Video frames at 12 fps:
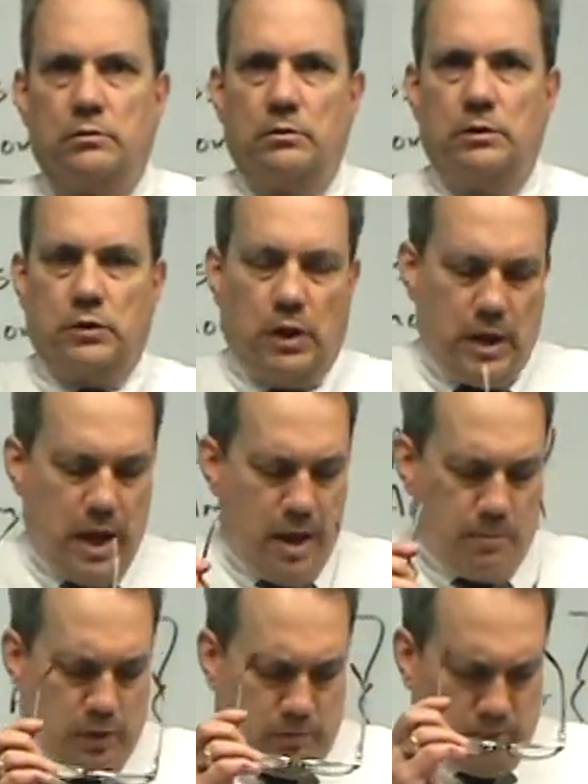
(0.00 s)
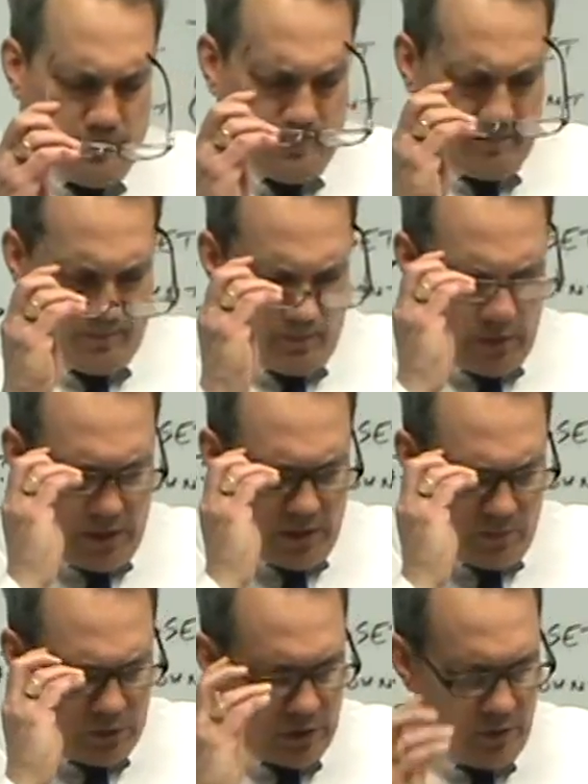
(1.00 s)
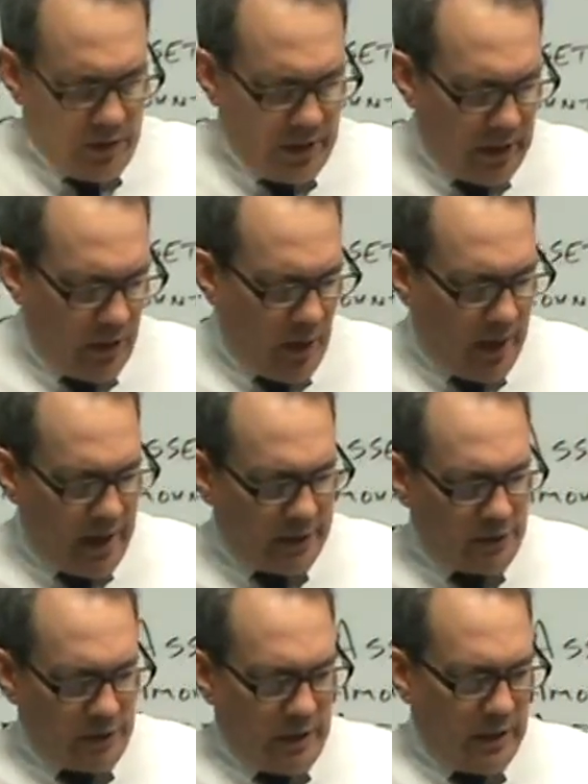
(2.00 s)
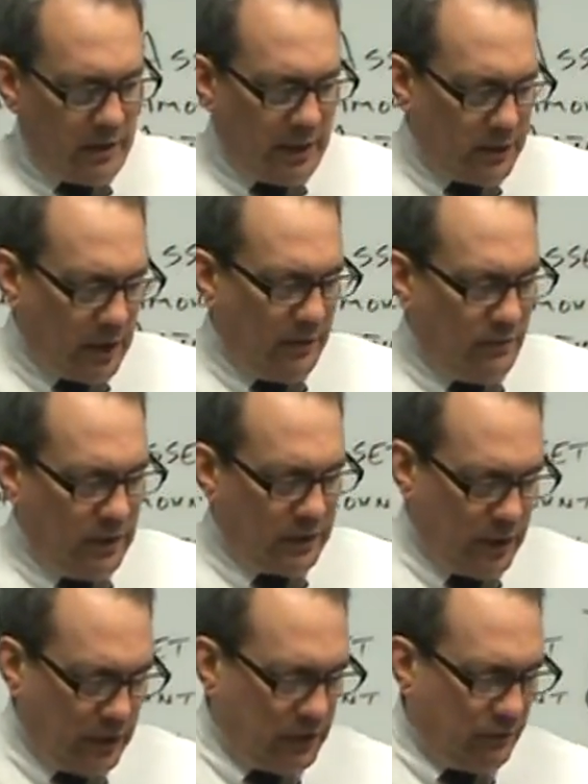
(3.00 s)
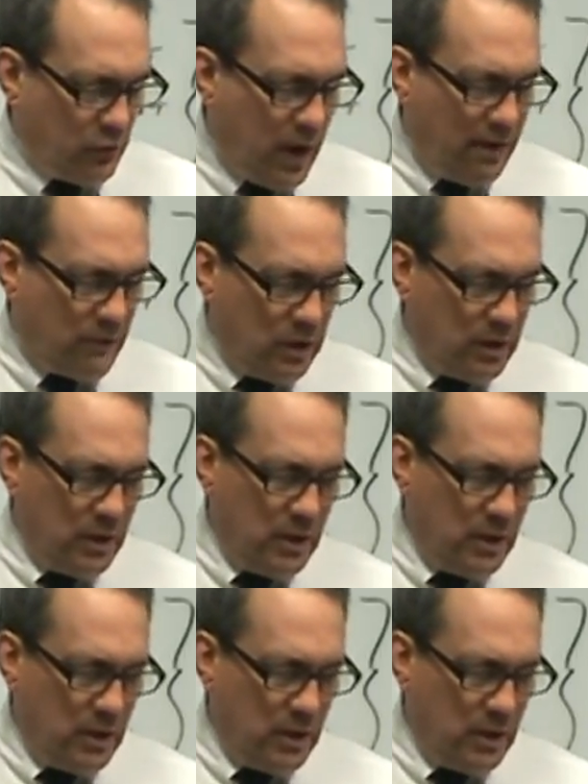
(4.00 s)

It's going to happen. So anyway, that's, like I say, extensive travel,